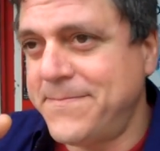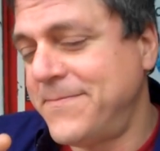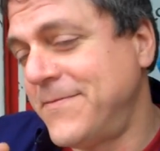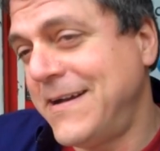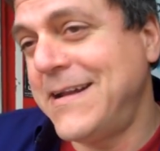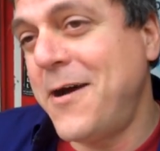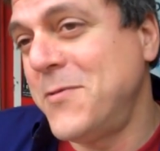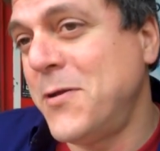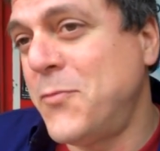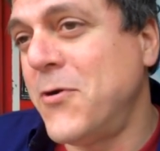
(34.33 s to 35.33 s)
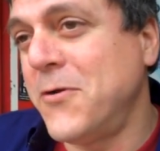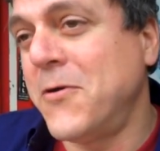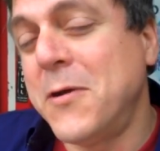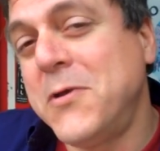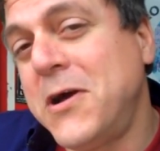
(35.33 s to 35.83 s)
right now I'm at a point
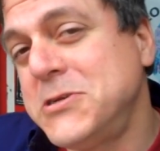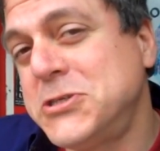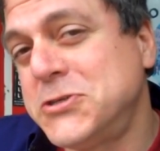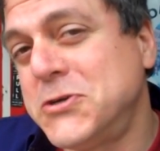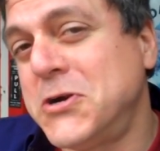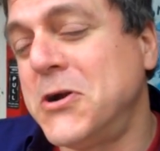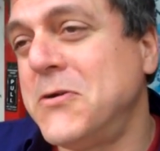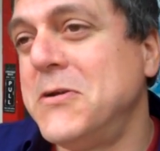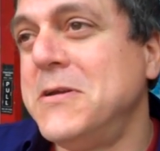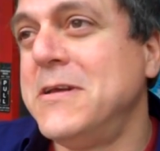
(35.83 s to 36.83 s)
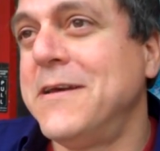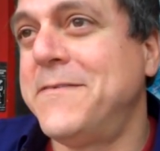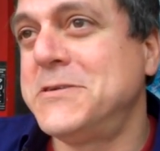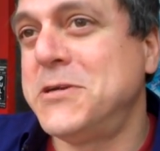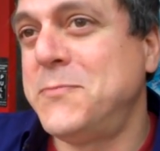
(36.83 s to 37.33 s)
where I'm not sure
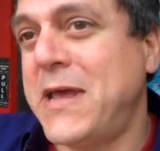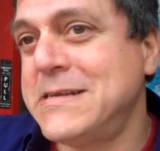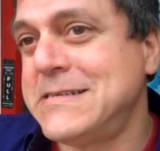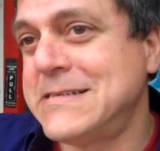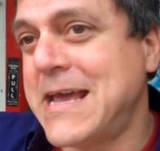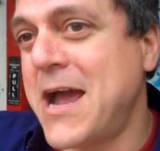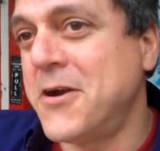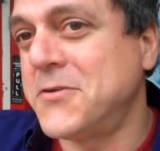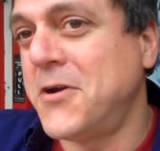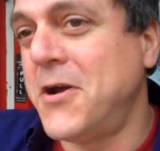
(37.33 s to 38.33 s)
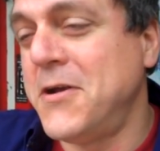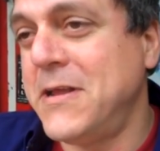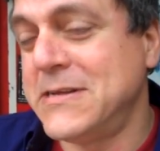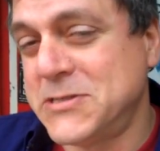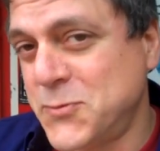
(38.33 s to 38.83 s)
if I should base his character on
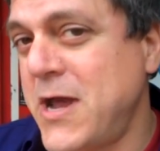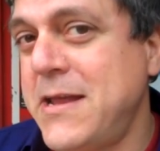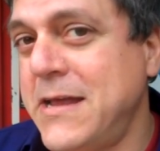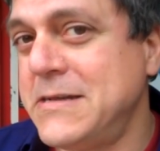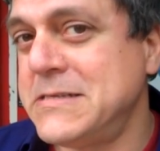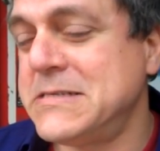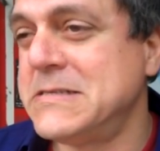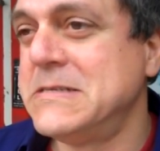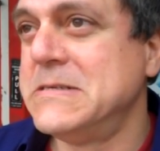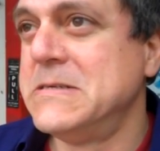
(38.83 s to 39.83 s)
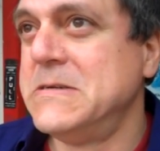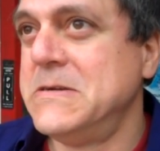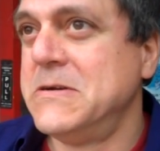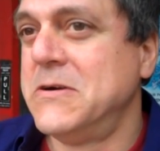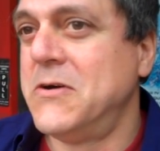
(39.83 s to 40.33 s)
his writings
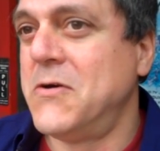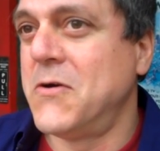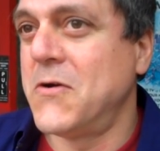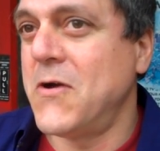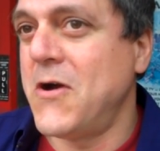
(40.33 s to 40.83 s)
or